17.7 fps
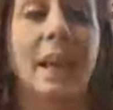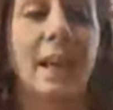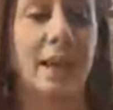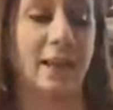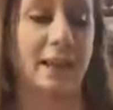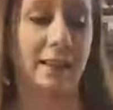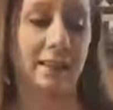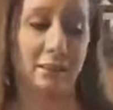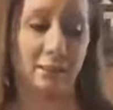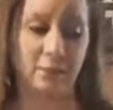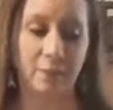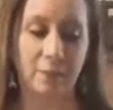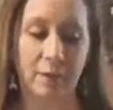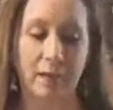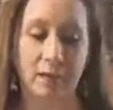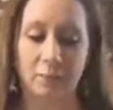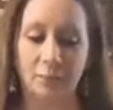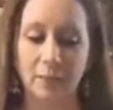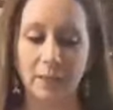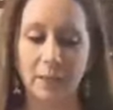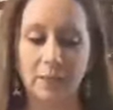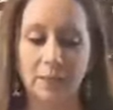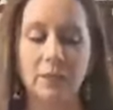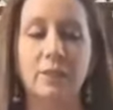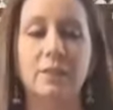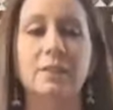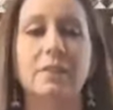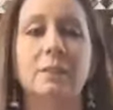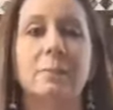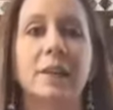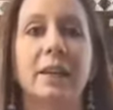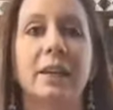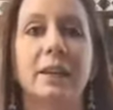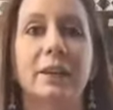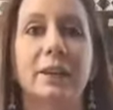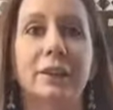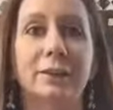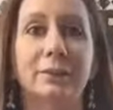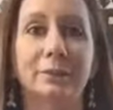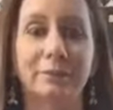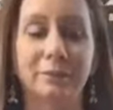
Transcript: and it's by Peter Spier.